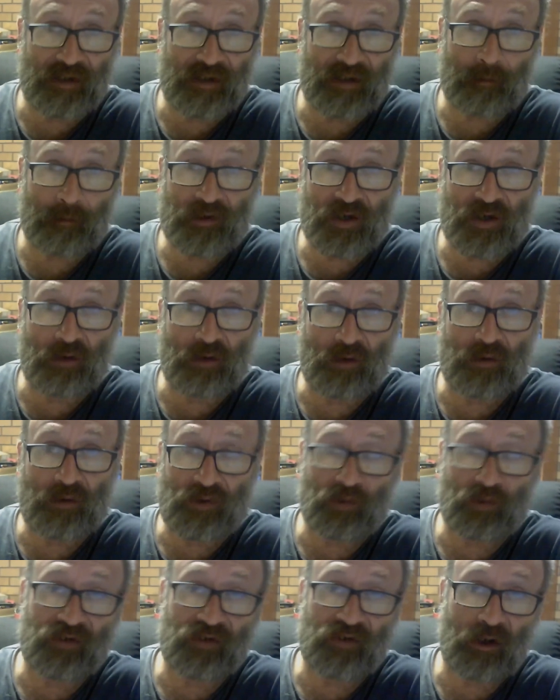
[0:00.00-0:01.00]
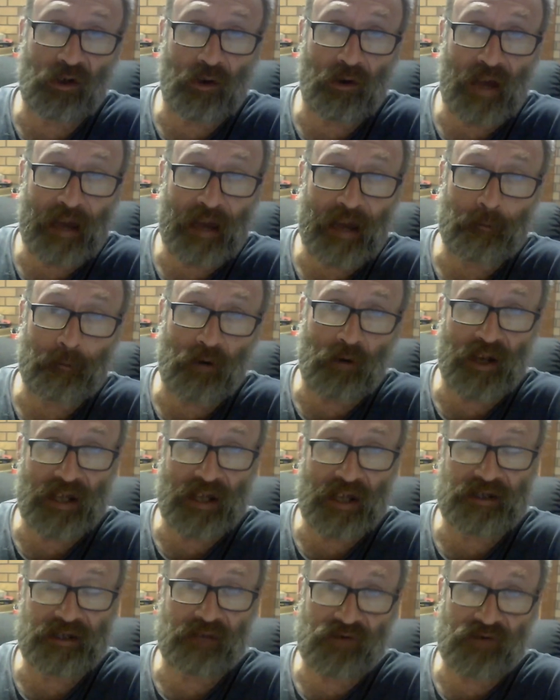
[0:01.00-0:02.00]
Number two, it's also got to upgrade
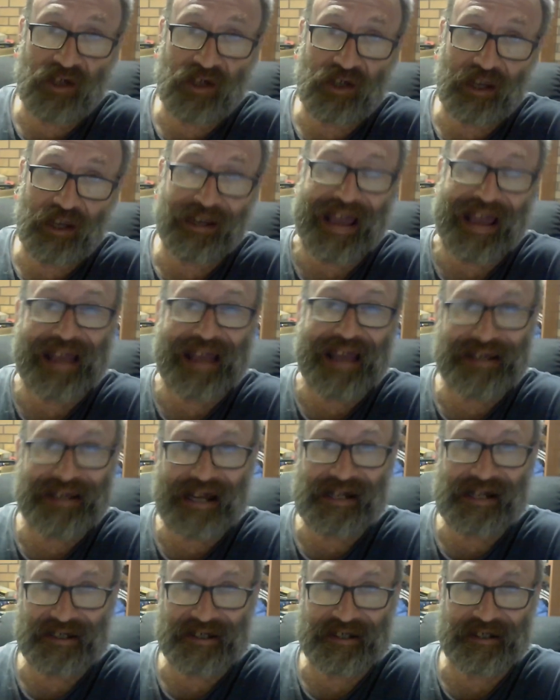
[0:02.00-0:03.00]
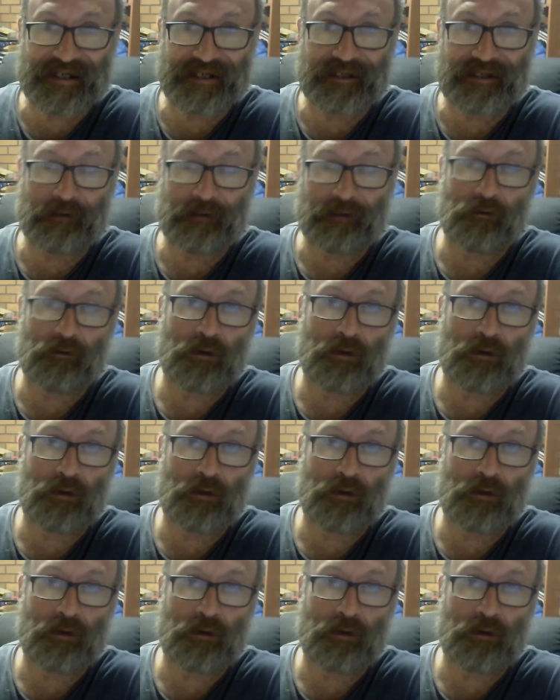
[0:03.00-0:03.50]
XFCE and KDE.